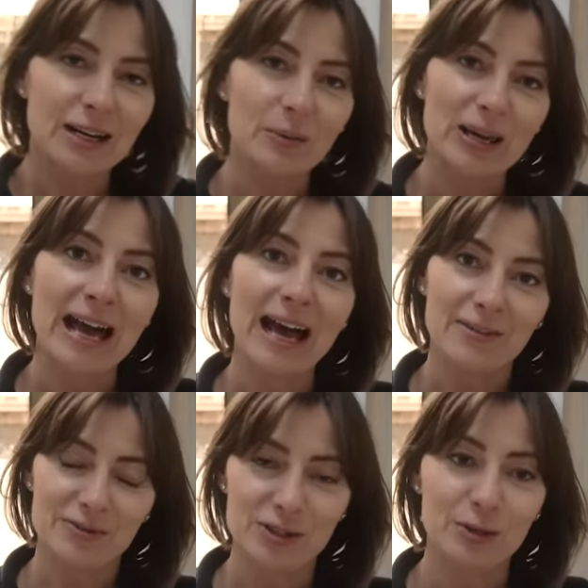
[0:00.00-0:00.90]
out we
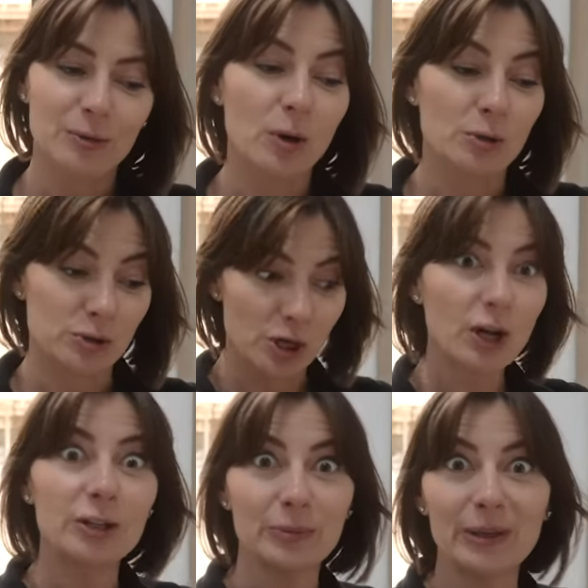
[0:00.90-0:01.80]
have to
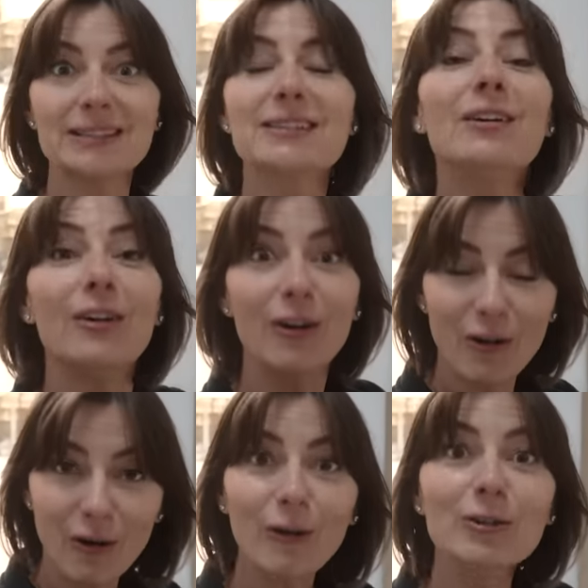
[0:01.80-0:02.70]
document
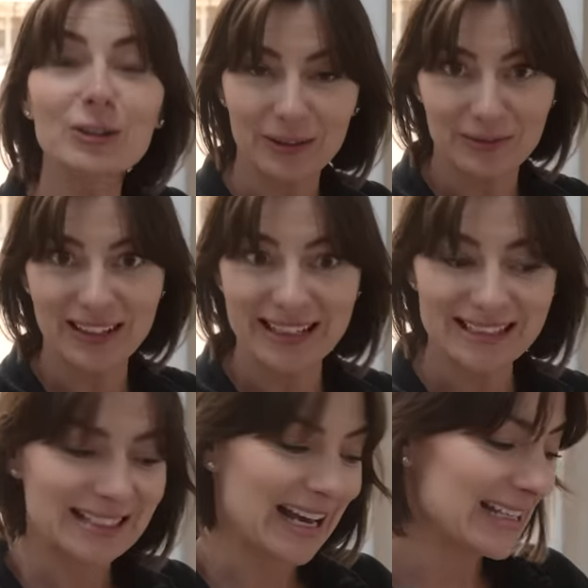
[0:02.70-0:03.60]
all of
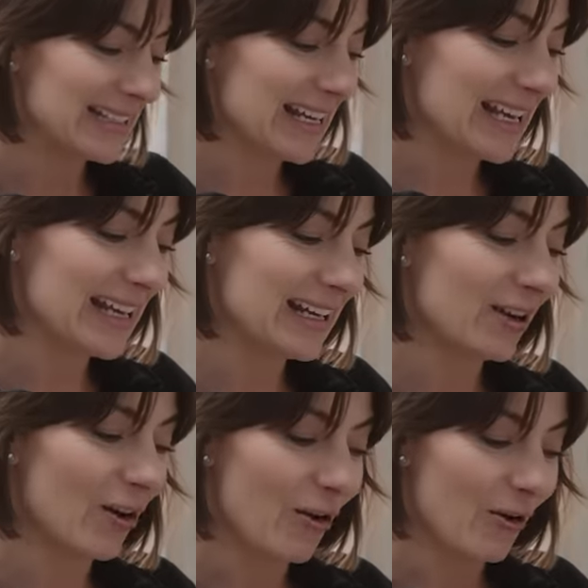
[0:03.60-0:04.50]
this, as
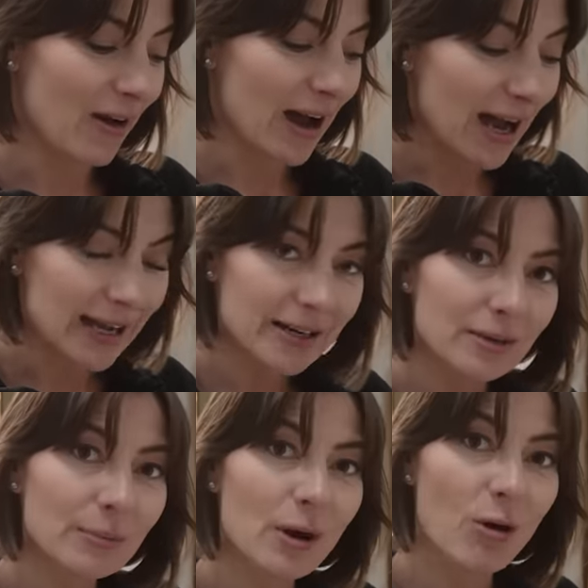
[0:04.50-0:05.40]
in
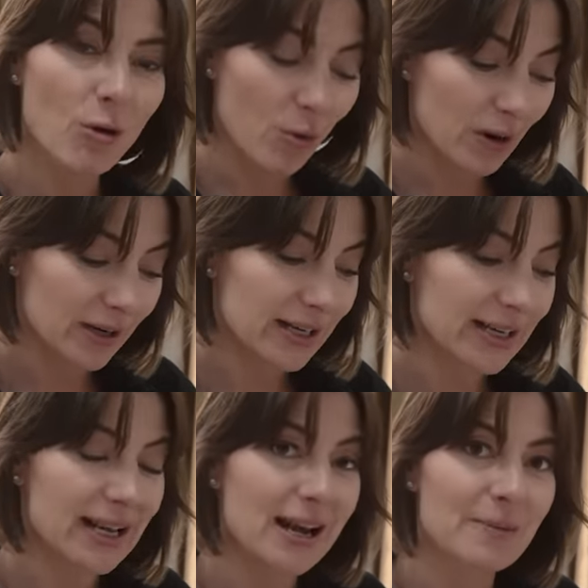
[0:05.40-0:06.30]
item
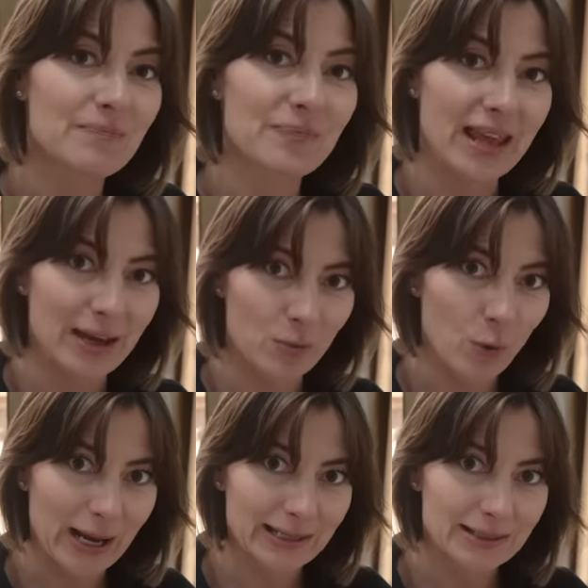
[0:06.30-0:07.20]
quantity, and
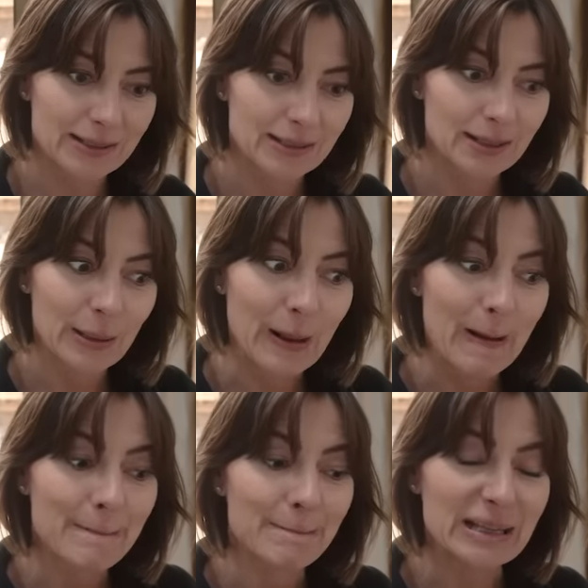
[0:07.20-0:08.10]
weight.
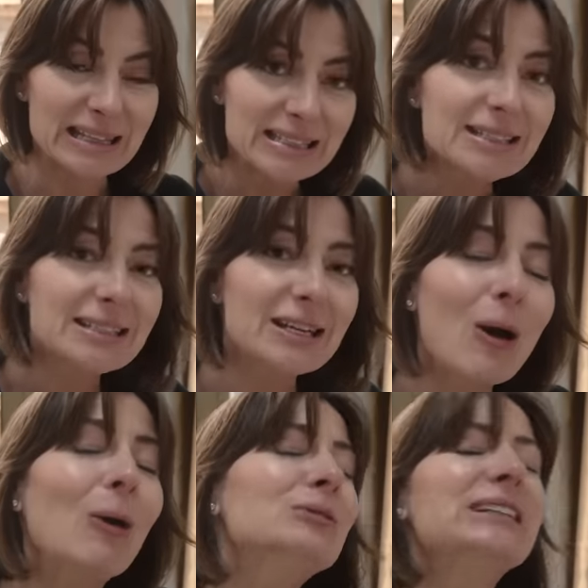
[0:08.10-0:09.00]
But this is the
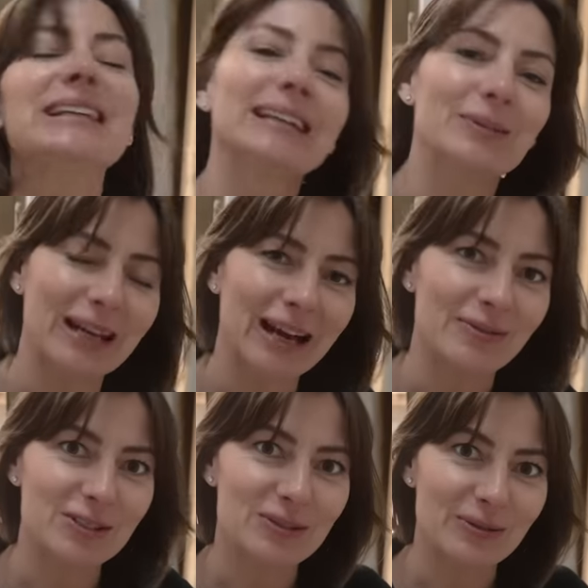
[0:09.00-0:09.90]
only thing we
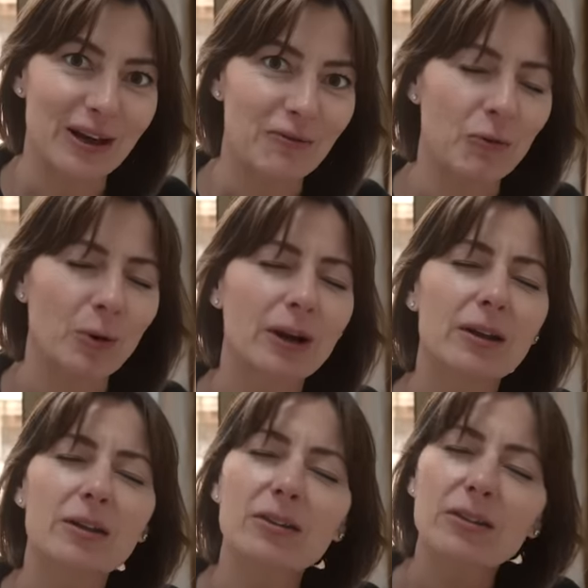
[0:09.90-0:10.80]
have to do that for
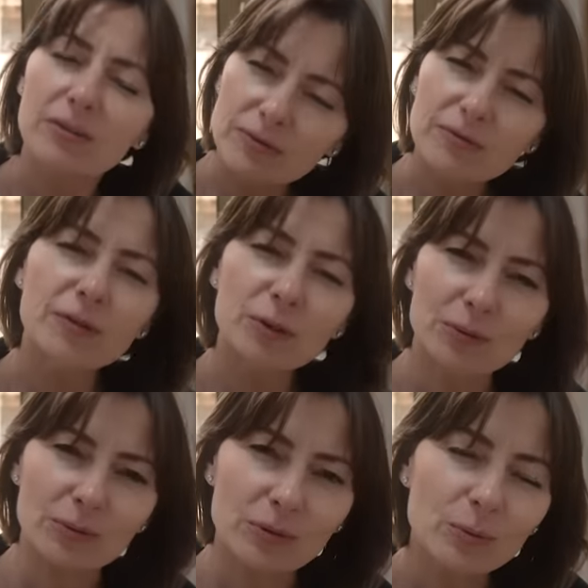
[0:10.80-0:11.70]
the
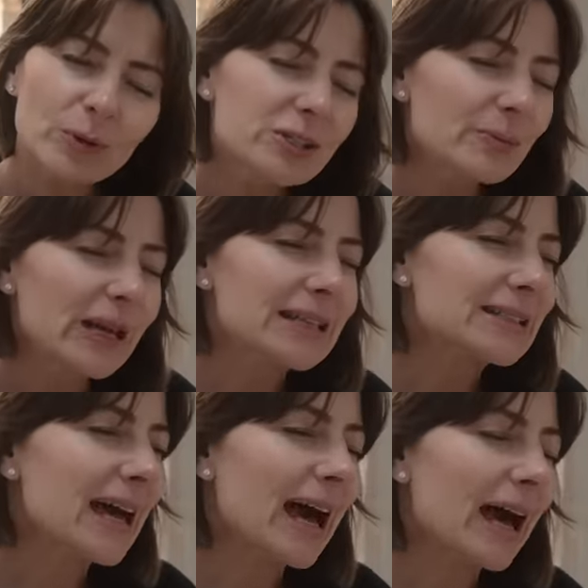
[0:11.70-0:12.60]
food, which makes
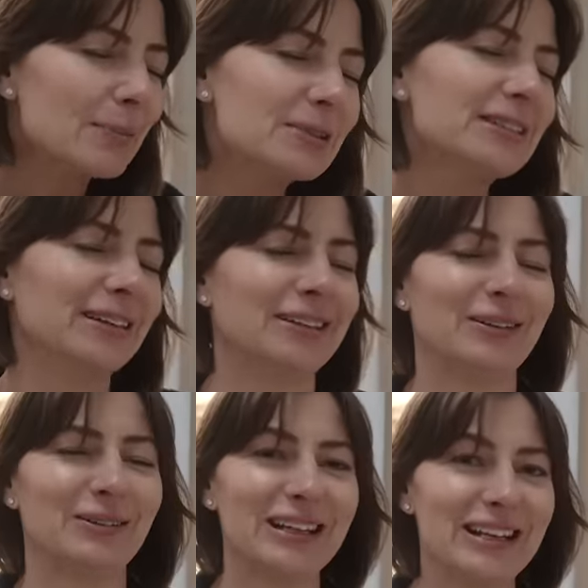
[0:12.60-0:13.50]

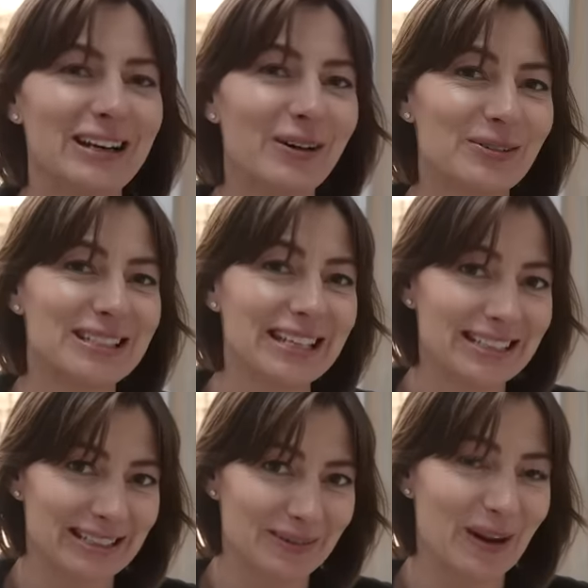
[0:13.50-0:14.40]
absolutely no
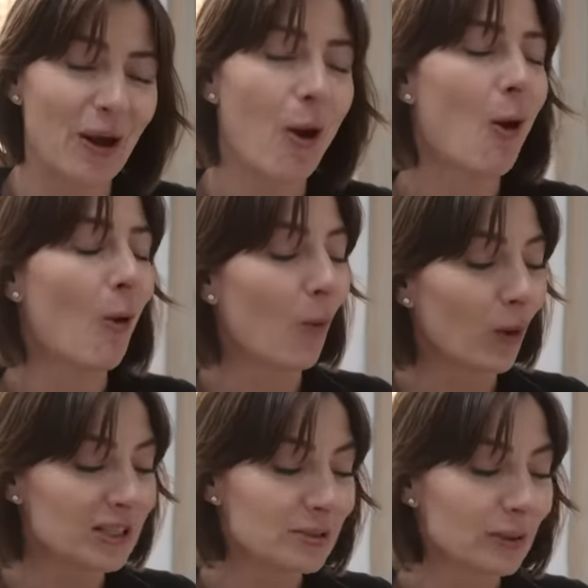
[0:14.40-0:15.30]
sense to me
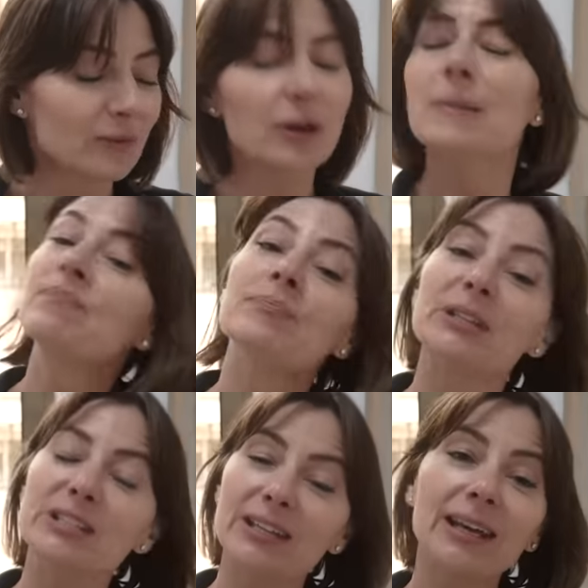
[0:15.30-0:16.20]
whatsoever.
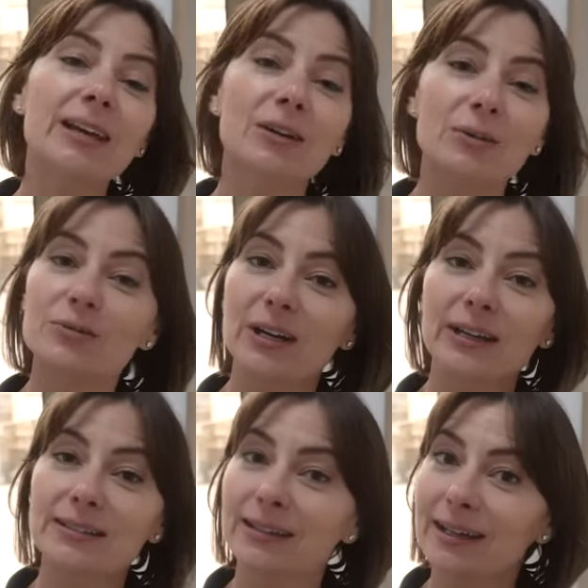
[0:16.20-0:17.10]
But you can't go
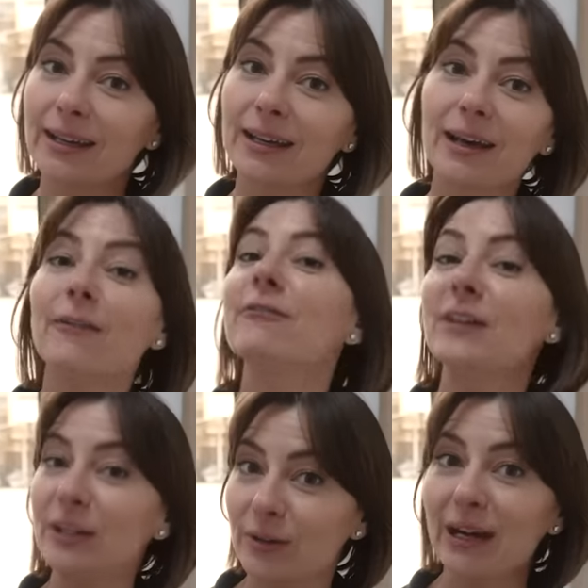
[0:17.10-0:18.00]
trying to like
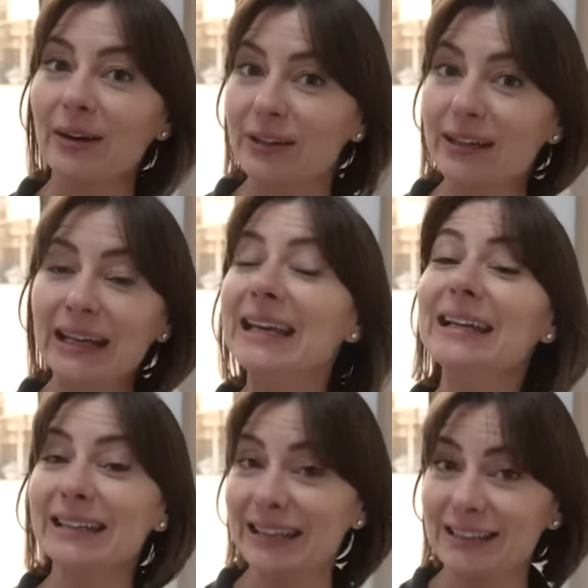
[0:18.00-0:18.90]
figure out
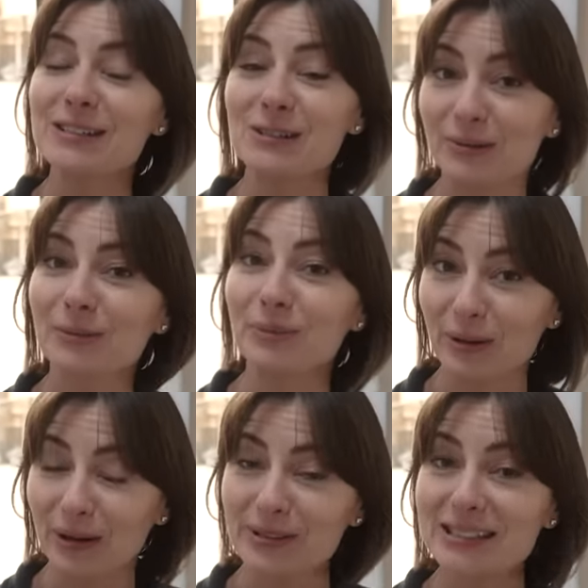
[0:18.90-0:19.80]
anything to do with
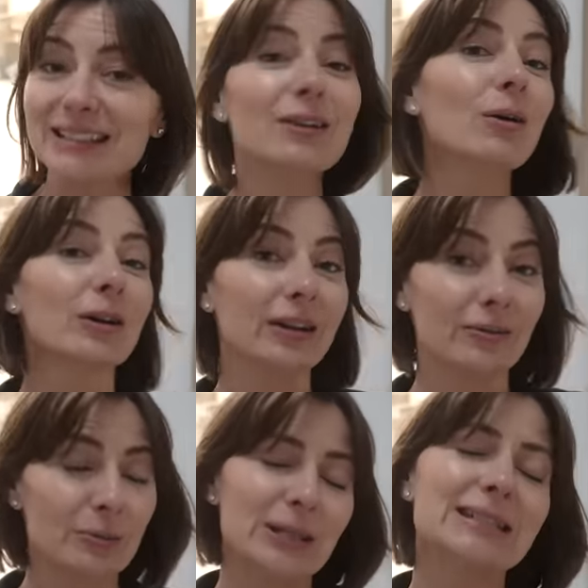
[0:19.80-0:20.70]
bureaucracy or
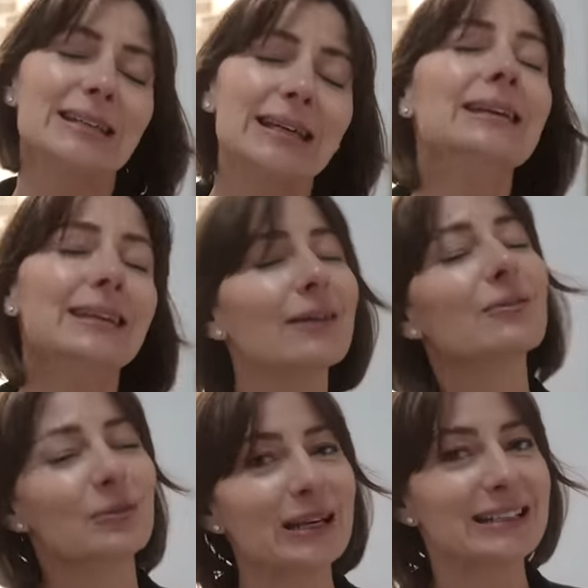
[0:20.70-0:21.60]
governments. It
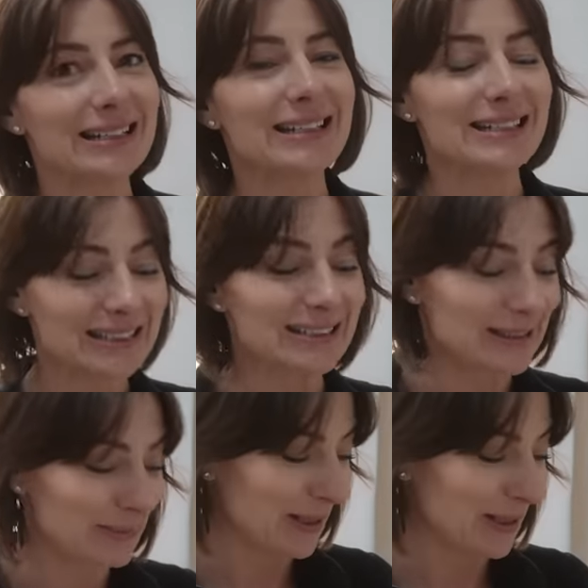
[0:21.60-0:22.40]
never makes any sense to